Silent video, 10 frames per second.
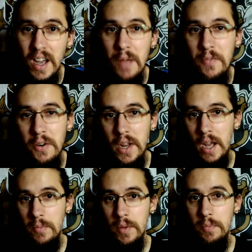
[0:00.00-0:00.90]
I'm very
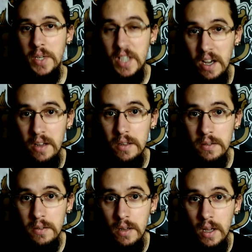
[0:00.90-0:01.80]
happy
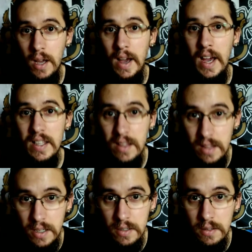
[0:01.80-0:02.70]
because at
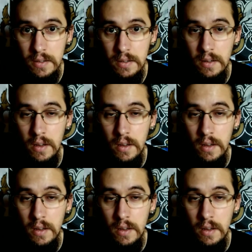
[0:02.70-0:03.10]
least